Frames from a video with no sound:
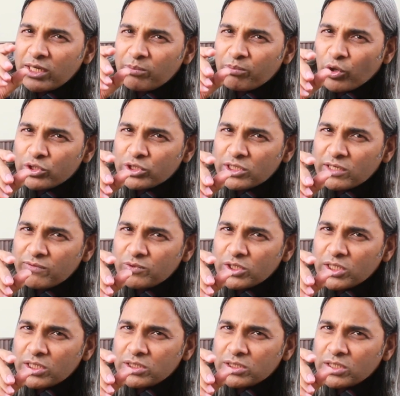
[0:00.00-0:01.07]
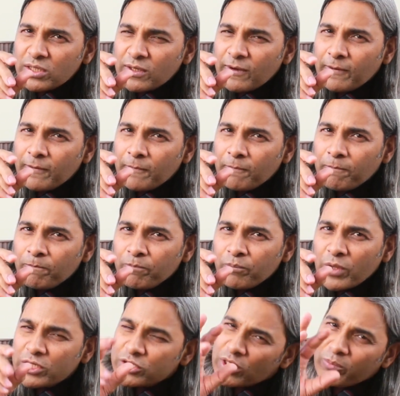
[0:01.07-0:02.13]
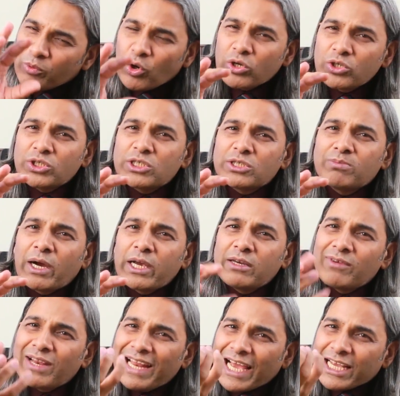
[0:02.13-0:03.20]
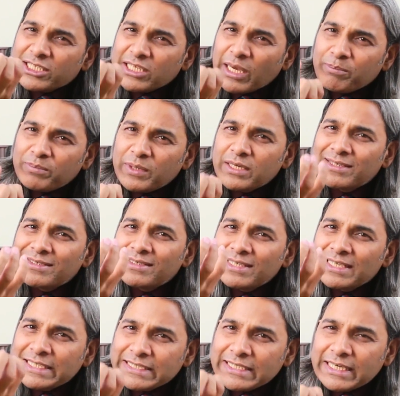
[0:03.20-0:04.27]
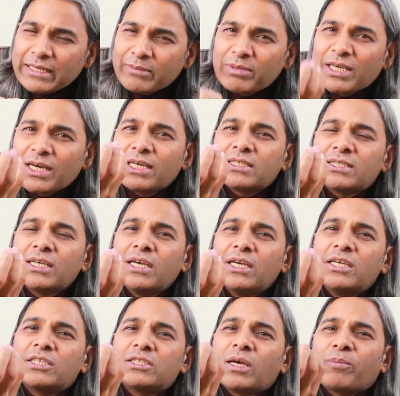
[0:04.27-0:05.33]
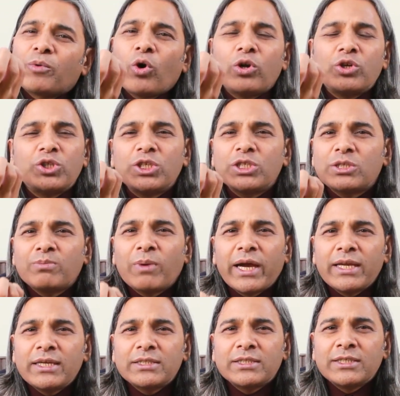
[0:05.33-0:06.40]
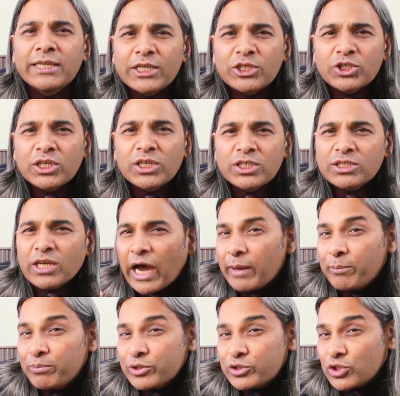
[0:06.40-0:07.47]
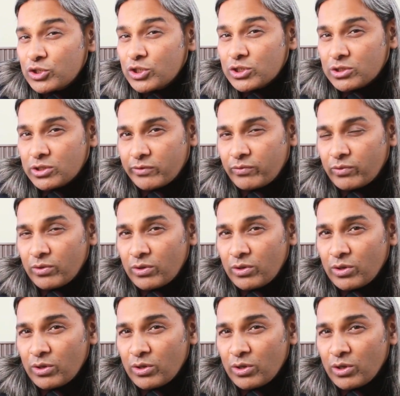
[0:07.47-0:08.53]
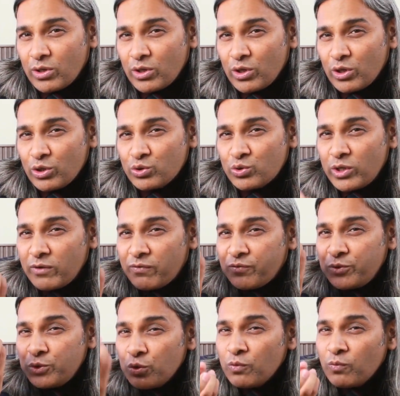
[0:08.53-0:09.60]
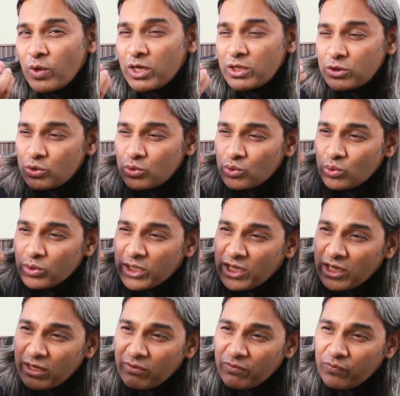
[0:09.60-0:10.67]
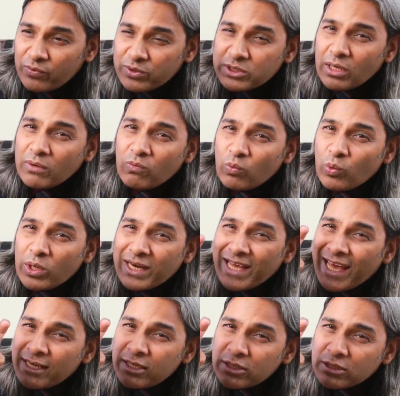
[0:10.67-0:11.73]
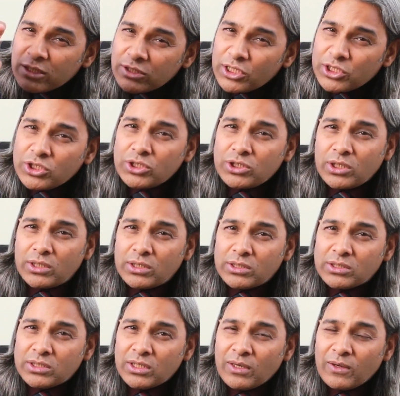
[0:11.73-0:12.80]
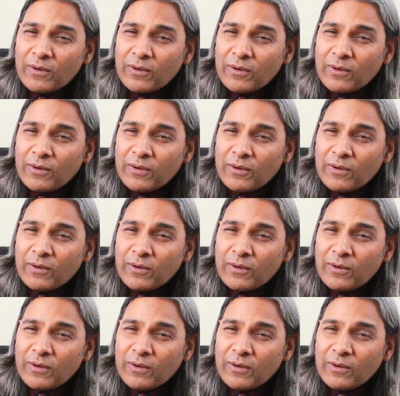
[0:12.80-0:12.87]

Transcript: any positive change, subconscious mind will accept it easily, because subconscious mind's nature is hyper suggestive. So if you want to give someone any suggestion,